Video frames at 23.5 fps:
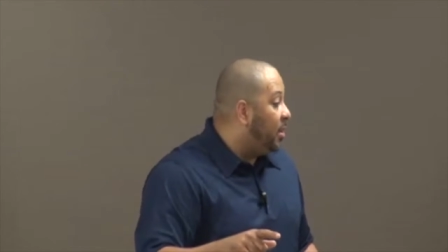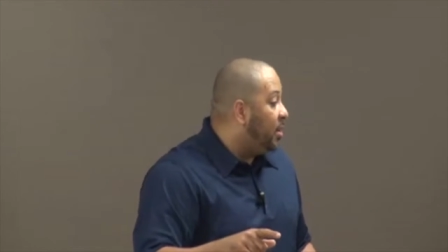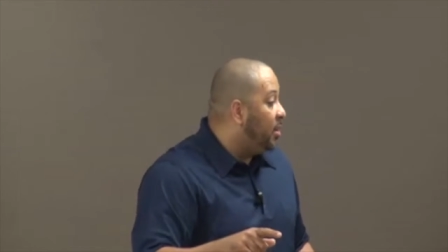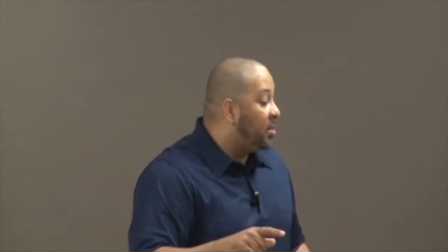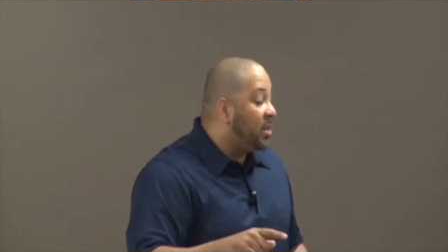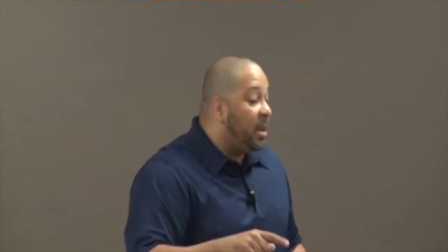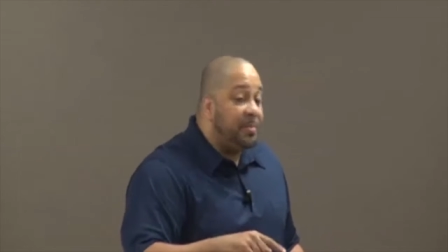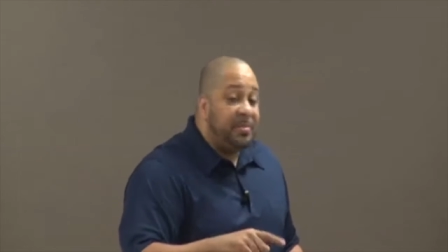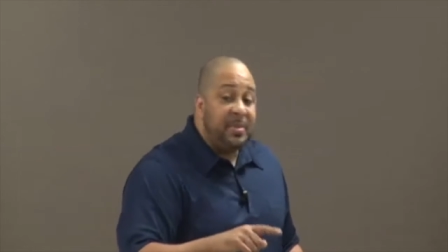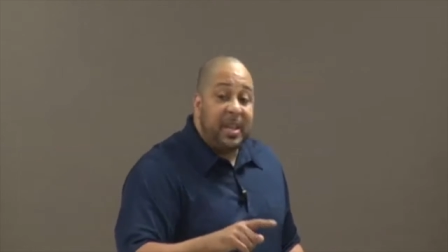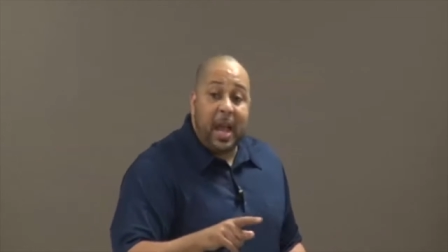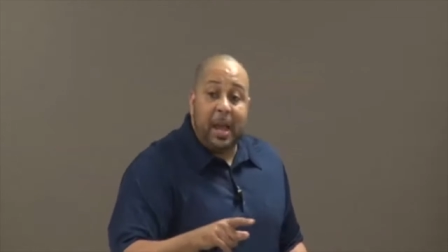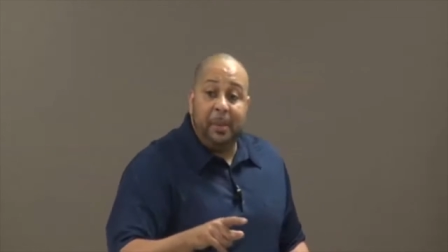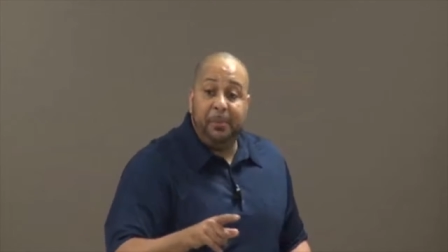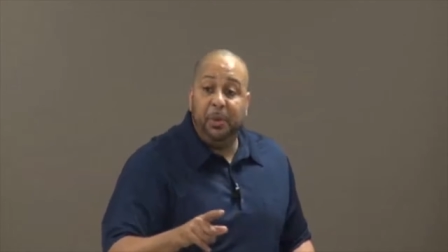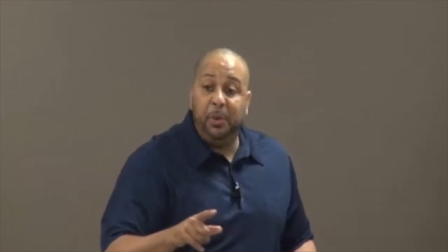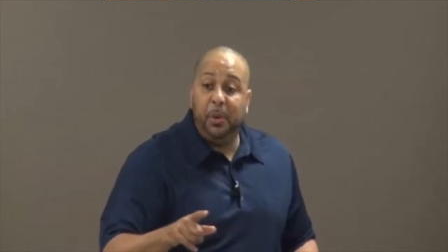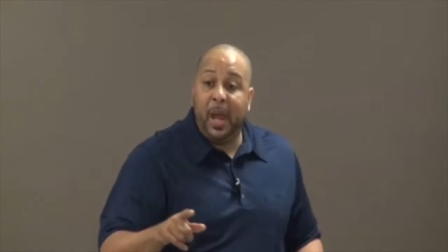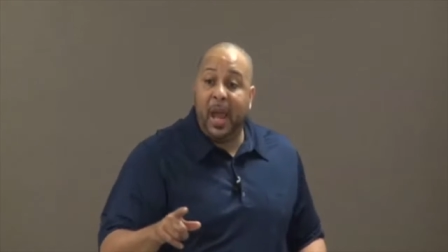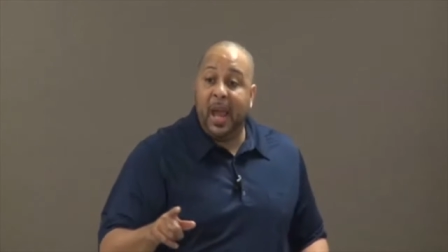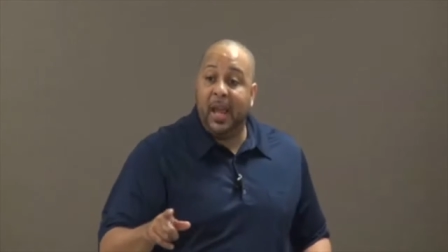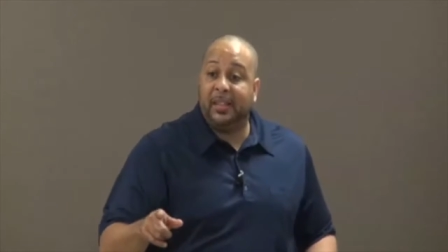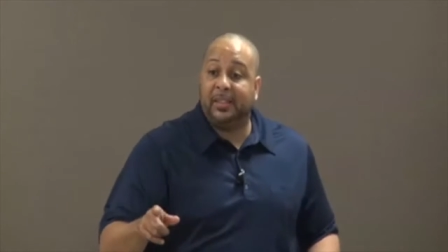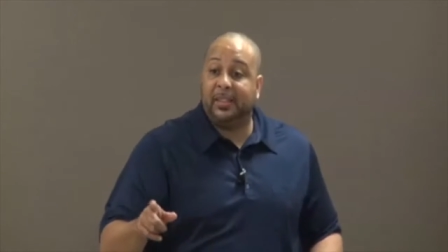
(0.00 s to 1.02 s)
sometimes you
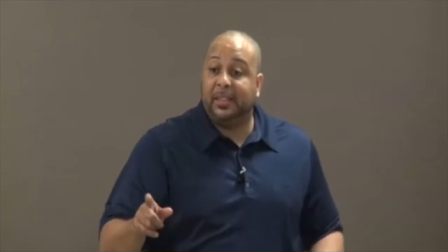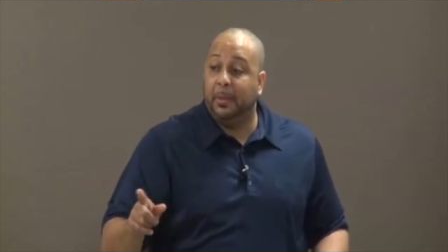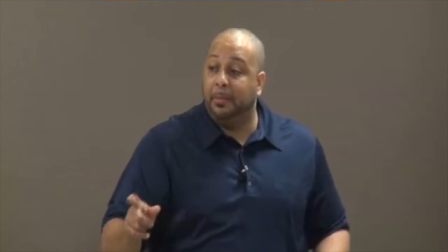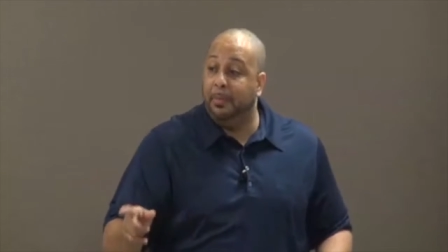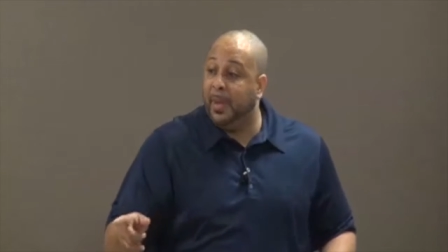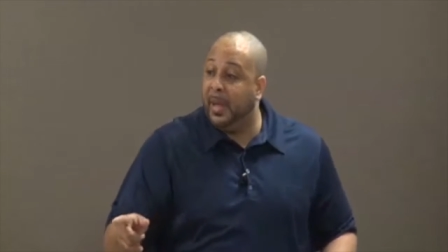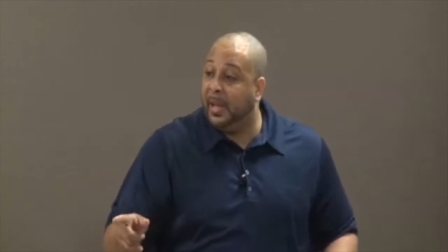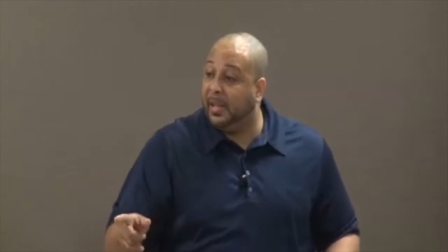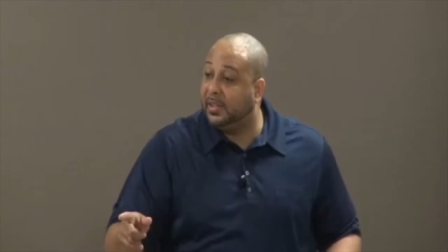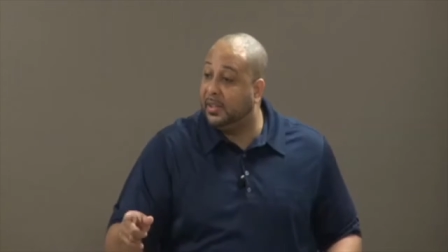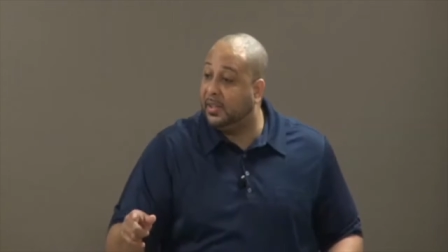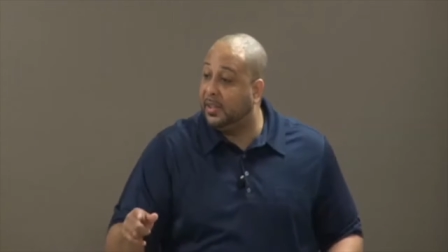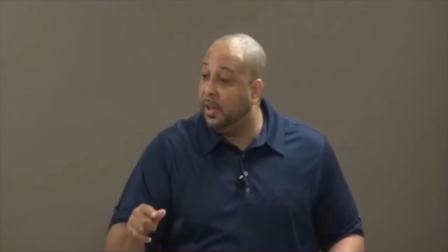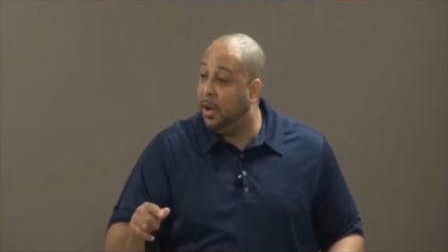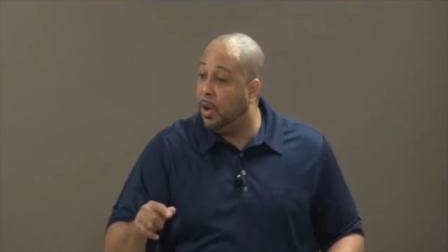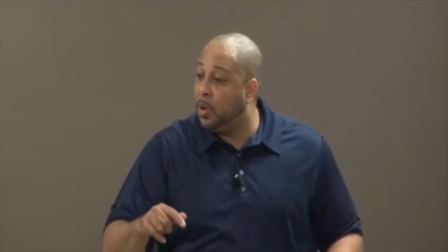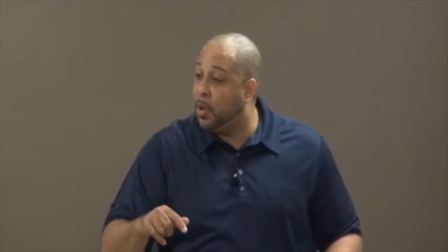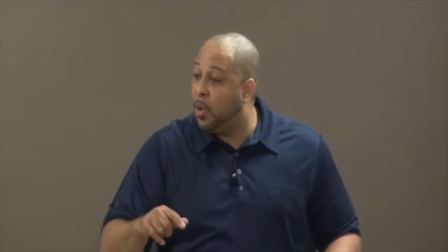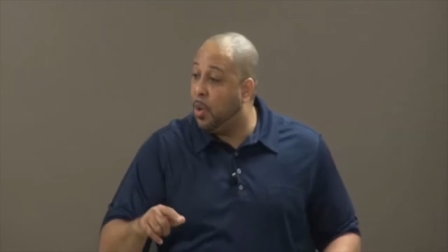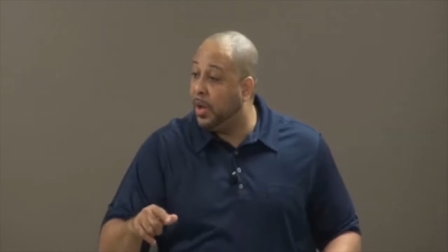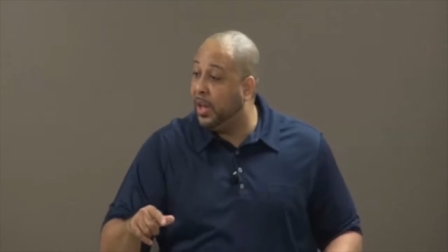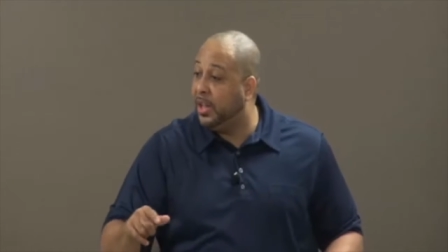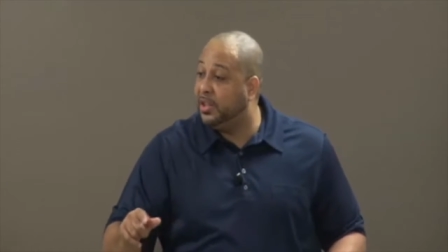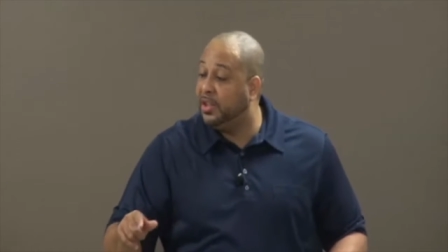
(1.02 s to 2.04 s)
ask amiss
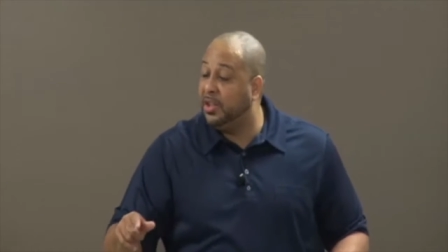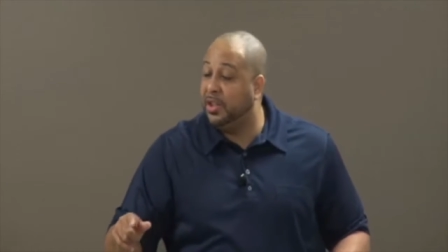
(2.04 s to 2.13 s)
according